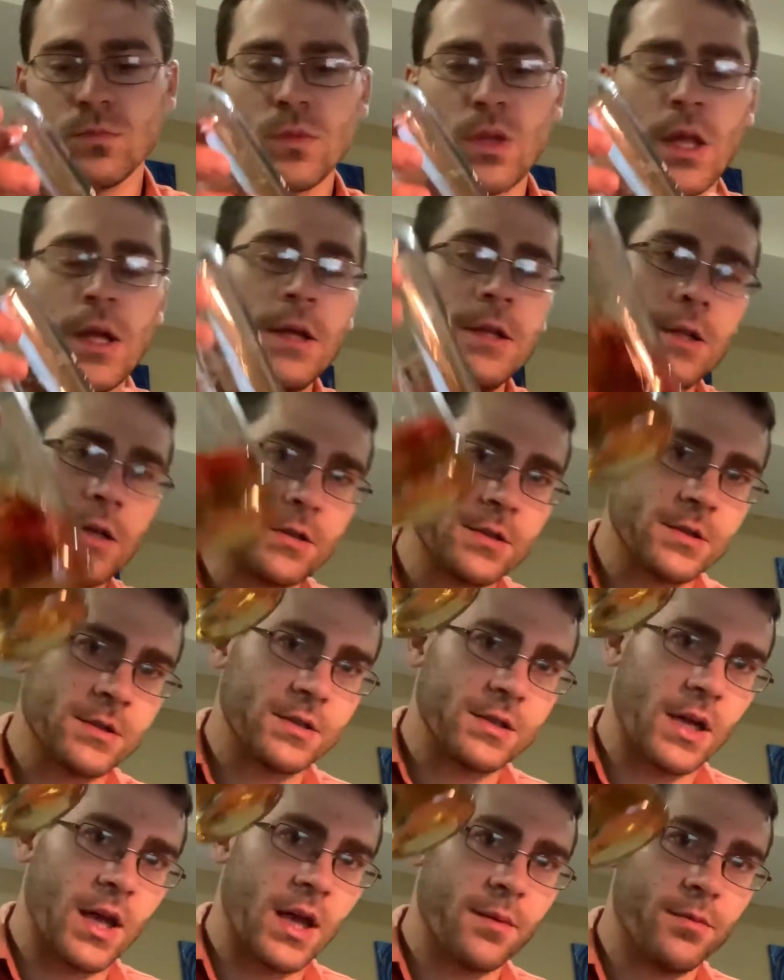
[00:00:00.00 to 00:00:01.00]
It doesn't
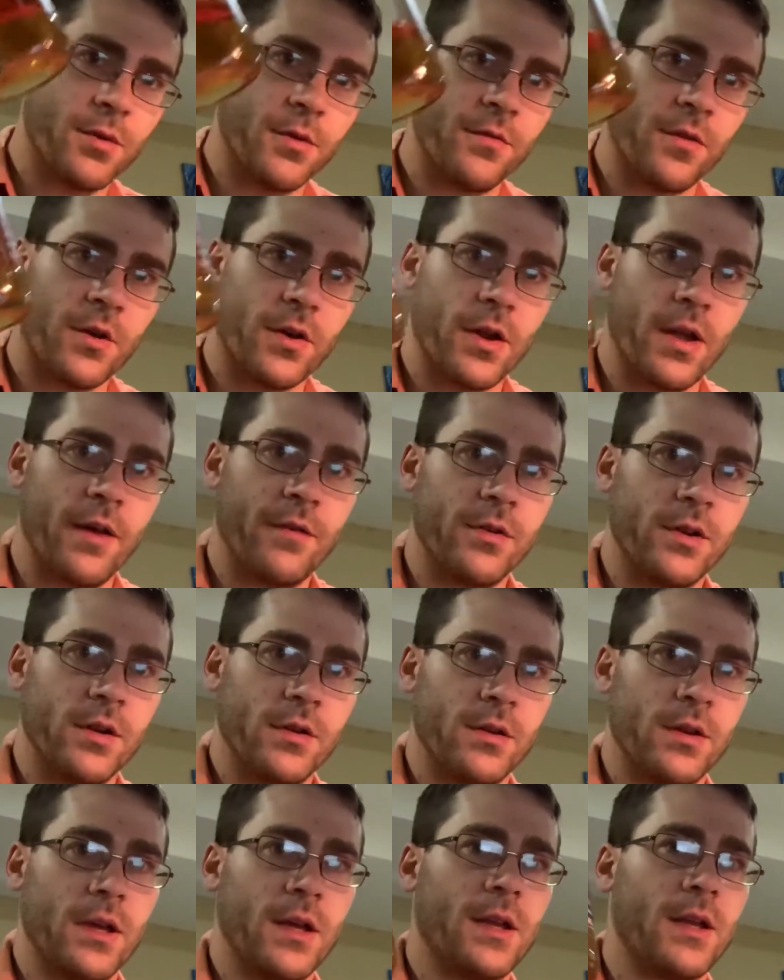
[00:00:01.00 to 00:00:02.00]
say, but very
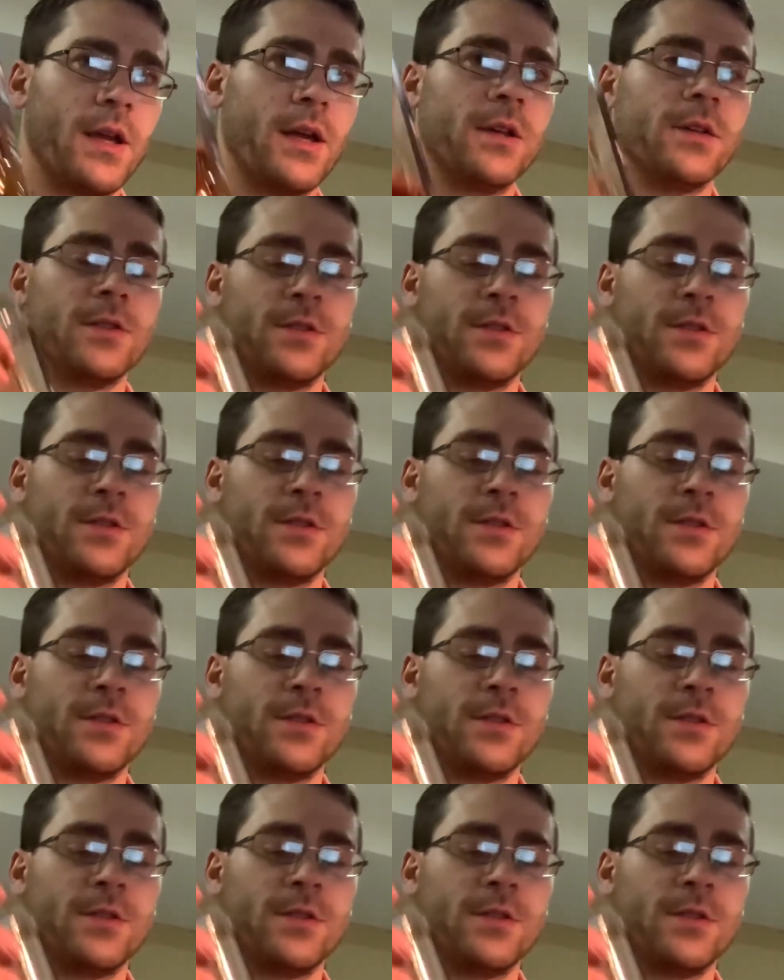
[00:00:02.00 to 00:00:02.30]
evidently it has